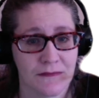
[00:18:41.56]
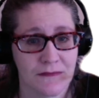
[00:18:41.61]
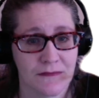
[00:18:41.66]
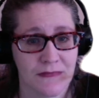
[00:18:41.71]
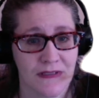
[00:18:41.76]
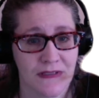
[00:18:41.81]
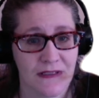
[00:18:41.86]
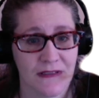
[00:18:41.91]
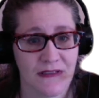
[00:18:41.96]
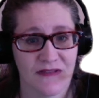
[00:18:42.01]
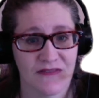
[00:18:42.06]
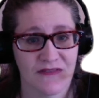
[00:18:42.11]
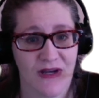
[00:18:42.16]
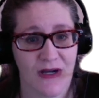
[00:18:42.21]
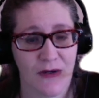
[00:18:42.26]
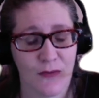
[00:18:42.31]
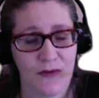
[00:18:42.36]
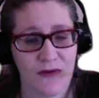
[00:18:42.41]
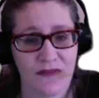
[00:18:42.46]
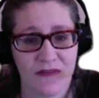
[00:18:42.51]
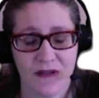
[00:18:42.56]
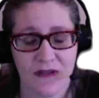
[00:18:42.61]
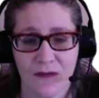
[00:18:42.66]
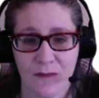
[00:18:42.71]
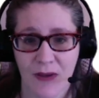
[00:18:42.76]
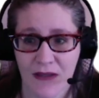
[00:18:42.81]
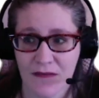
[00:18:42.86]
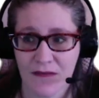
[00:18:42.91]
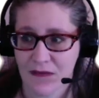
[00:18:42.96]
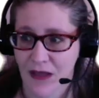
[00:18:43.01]
If I were to think
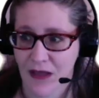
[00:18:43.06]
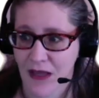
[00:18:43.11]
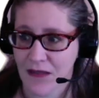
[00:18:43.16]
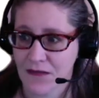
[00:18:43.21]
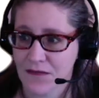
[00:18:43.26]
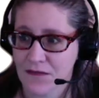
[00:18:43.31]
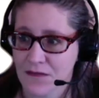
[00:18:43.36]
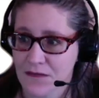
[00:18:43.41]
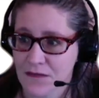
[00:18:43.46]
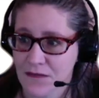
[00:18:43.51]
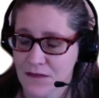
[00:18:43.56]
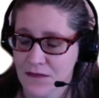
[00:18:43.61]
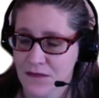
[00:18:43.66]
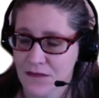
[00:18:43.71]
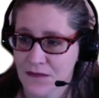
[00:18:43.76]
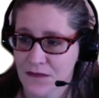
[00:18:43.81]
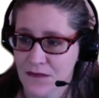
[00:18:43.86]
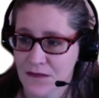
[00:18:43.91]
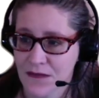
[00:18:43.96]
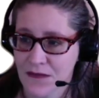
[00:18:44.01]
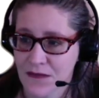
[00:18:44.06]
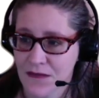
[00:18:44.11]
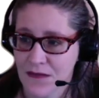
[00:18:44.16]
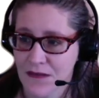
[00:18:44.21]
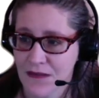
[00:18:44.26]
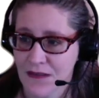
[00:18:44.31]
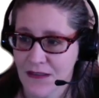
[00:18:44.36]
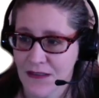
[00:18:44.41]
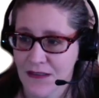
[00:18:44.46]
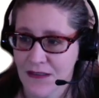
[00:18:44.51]
about that,
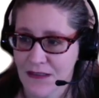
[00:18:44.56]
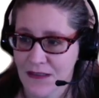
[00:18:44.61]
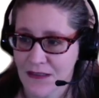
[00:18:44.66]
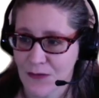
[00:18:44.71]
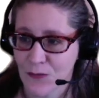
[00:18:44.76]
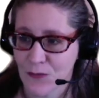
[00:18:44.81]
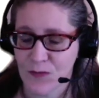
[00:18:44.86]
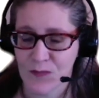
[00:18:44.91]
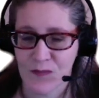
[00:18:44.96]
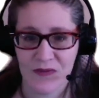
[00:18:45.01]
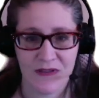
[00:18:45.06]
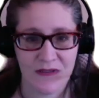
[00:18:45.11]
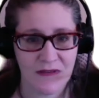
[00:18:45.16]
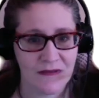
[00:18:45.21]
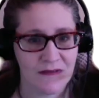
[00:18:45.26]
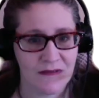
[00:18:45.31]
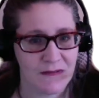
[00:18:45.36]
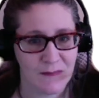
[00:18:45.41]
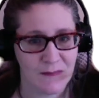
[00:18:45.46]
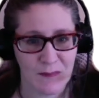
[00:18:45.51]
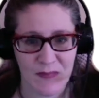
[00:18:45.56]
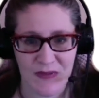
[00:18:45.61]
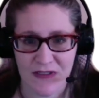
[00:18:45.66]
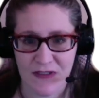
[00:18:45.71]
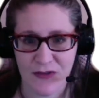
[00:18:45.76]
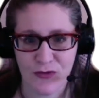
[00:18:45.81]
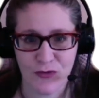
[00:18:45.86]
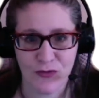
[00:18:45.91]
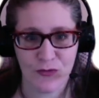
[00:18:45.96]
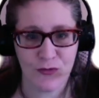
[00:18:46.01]
it would be
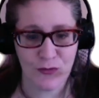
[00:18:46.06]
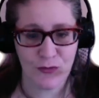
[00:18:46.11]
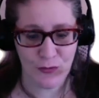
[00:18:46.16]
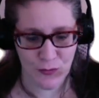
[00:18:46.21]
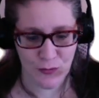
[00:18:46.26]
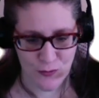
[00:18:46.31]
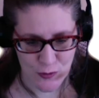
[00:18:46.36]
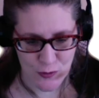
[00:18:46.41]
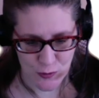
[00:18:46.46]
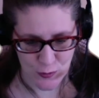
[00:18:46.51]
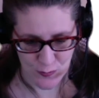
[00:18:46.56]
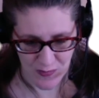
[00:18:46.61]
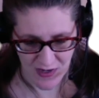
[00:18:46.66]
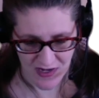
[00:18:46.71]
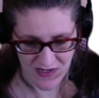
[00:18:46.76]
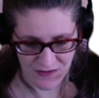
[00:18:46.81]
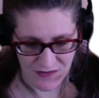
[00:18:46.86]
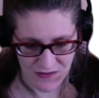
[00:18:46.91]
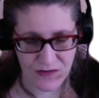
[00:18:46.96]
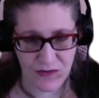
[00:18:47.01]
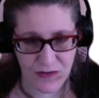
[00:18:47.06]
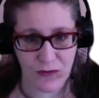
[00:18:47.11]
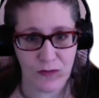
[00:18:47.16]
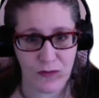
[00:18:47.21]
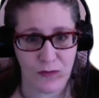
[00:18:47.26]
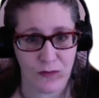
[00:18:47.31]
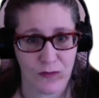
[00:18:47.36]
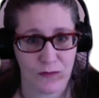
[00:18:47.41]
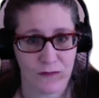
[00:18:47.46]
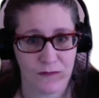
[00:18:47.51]
being true to my
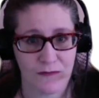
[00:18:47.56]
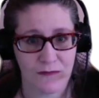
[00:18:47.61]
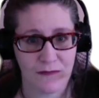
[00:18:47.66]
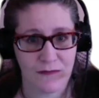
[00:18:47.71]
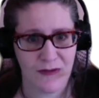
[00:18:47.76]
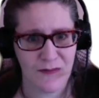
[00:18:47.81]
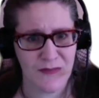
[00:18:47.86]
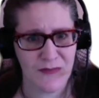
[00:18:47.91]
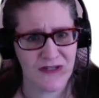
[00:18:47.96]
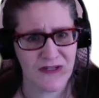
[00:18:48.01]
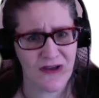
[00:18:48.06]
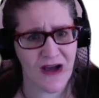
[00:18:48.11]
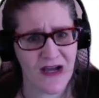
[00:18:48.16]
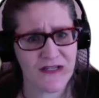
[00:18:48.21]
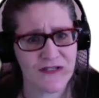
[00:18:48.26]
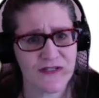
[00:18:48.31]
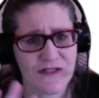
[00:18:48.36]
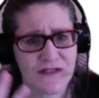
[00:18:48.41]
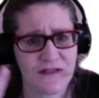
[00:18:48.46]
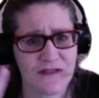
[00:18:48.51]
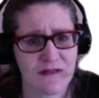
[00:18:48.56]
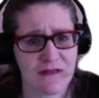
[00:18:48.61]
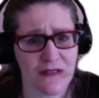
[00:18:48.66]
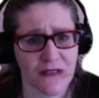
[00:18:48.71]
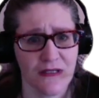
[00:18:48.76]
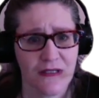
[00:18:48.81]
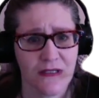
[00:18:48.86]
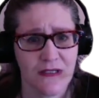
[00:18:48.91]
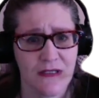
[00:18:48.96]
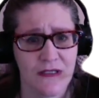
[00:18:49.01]
soul. I mean, not just
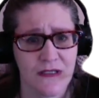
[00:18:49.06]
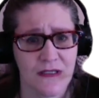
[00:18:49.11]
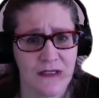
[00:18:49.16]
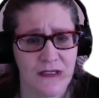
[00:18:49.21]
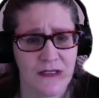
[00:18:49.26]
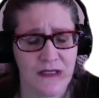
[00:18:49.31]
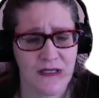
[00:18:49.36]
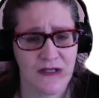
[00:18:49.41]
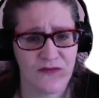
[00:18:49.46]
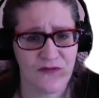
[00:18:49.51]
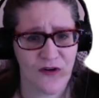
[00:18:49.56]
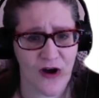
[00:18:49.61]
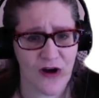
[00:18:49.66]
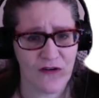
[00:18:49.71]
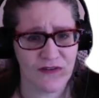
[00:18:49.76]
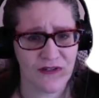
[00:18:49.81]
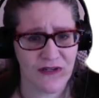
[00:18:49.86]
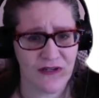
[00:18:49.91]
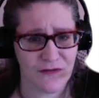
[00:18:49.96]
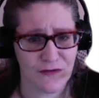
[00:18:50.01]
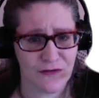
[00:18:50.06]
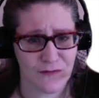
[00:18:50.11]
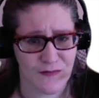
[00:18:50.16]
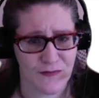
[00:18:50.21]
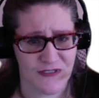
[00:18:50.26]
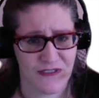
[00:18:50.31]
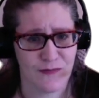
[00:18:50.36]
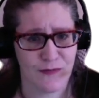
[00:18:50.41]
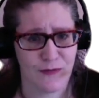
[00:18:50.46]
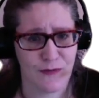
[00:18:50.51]
involving other
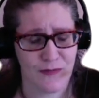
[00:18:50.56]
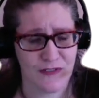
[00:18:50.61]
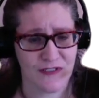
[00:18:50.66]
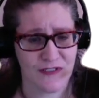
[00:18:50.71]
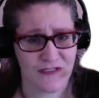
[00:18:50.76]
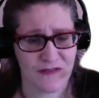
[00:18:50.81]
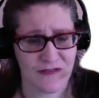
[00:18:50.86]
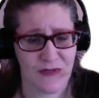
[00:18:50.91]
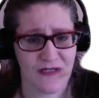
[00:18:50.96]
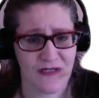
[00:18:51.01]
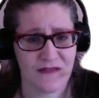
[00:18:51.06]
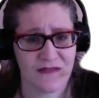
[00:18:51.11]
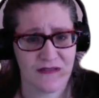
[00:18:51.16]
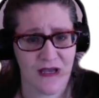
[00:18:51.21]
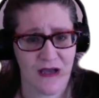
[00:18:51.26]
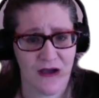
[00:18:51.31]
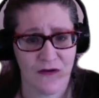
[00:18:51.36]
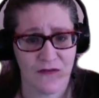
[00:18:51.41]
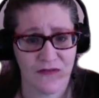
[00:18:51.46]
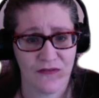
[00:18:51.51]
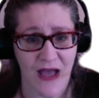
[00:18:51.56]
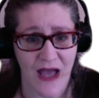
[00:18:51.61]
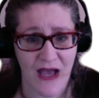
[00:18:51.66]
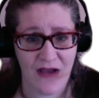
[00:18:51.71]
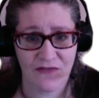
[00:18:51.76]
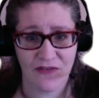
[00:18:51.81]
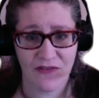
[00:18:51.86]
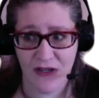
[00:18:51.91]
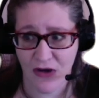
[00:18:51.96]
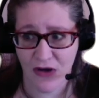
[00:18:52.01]
people, but just myself.
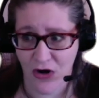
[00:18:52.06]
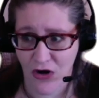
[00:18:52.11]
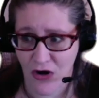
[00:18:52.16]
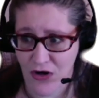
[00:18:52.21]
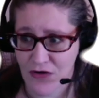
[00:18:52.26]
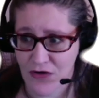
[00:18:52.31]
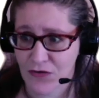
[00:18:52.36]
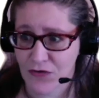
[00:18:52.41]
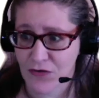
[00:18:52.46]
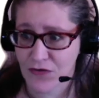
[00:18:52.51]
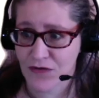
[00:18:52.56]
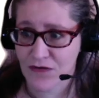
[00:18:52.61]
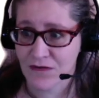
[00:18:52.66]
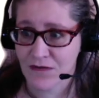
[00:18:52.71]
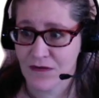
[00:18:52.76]
Have I honored